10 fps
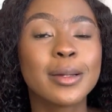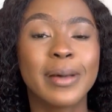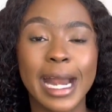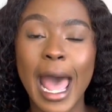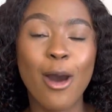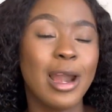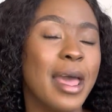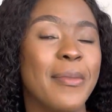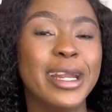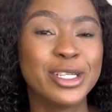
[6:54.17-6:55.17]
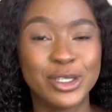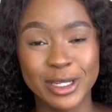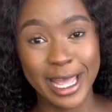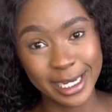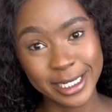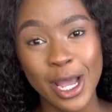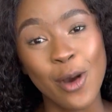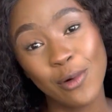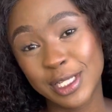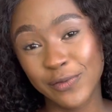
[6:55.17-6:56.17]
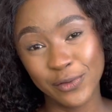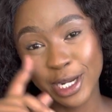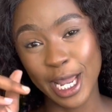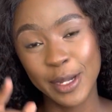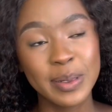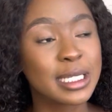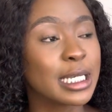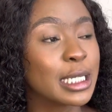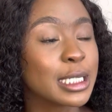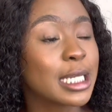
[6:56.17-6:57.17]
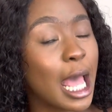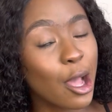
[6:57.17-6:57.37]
But all I managed to get was a 48%.